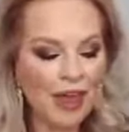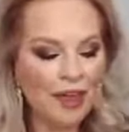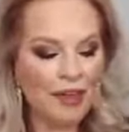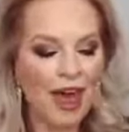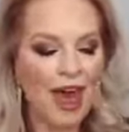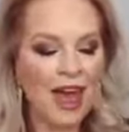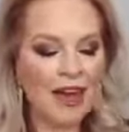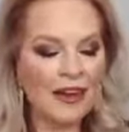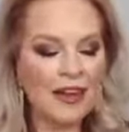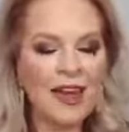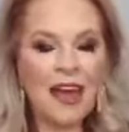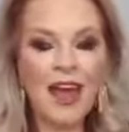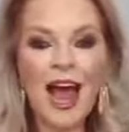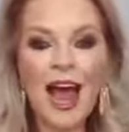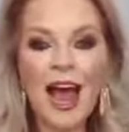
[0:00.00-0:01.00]
that
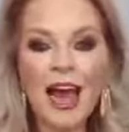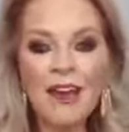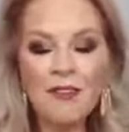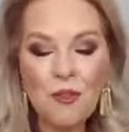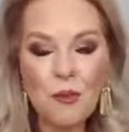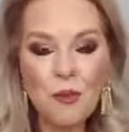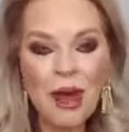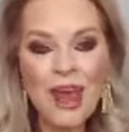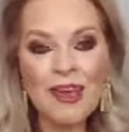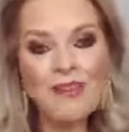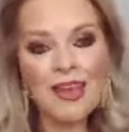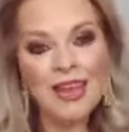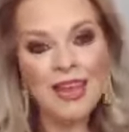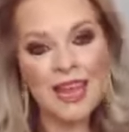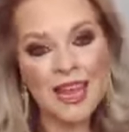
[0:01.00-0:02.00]
Icewave
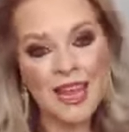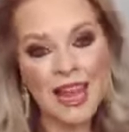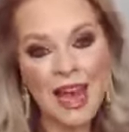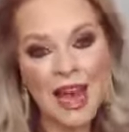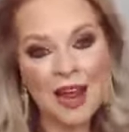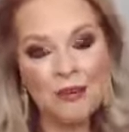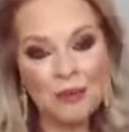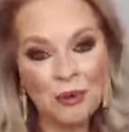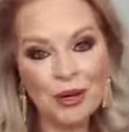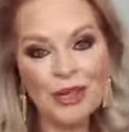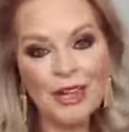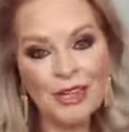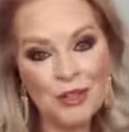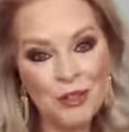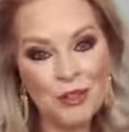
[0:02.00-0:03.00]
and Eon
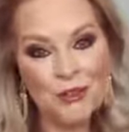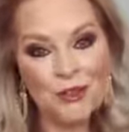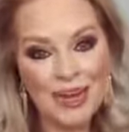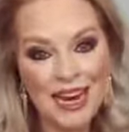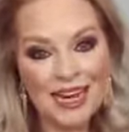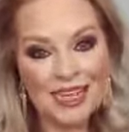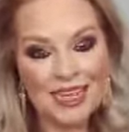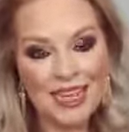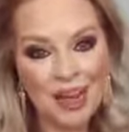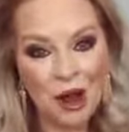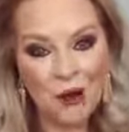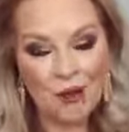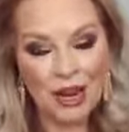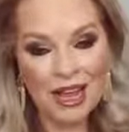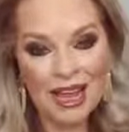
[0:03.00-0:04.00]
really do need to
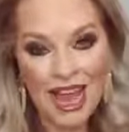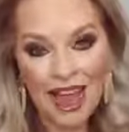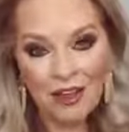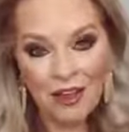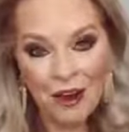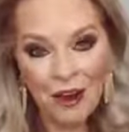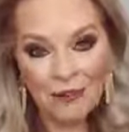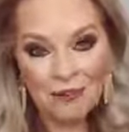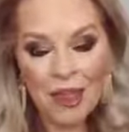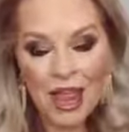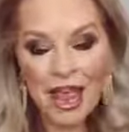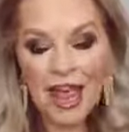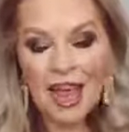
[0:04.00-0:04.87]
go together.